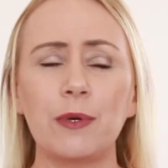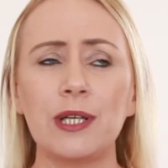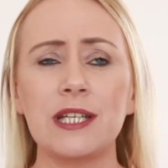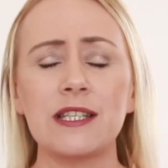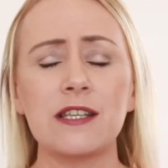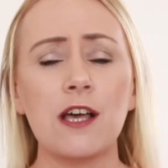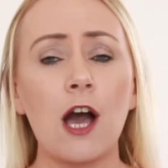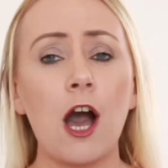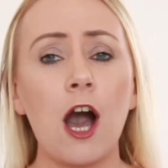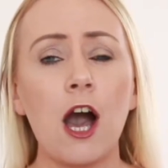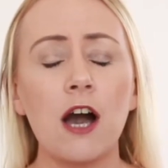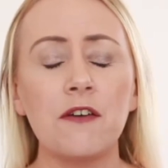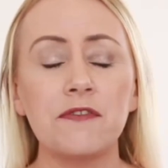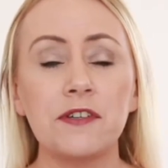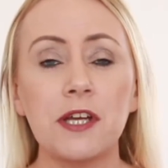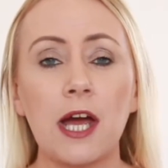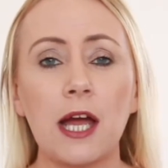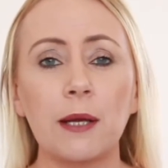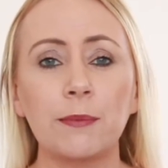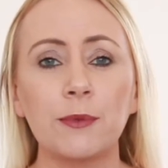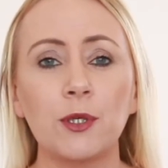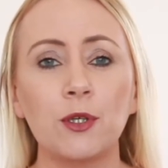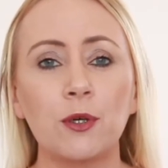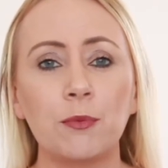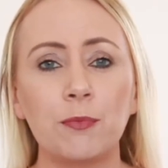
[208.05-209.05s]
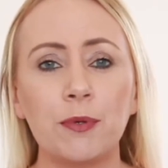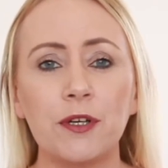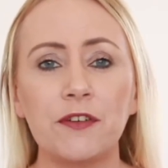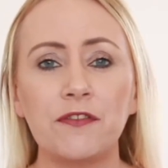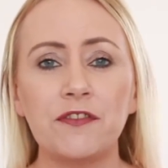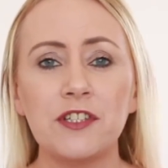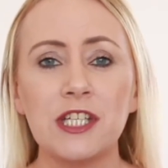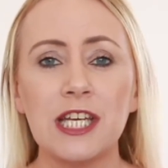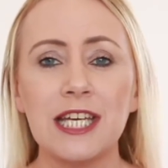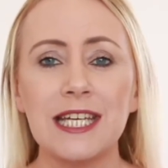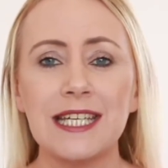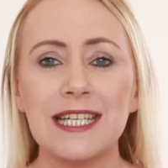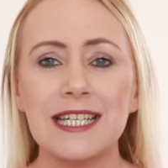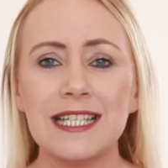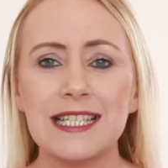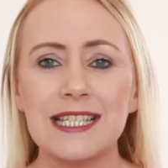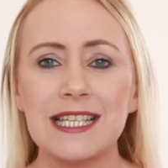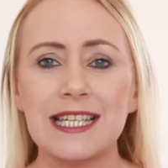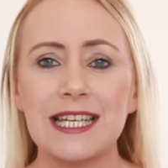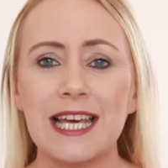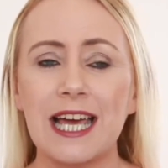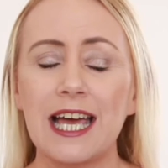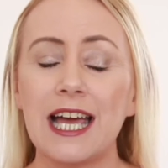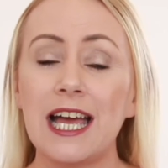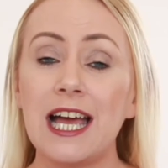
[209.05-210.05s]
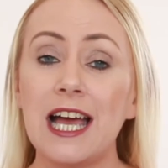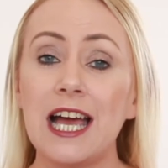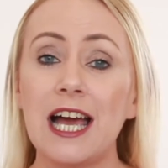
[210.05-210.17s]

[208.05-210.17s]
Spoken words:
Well, it's a half-time cup of tea, isn't it?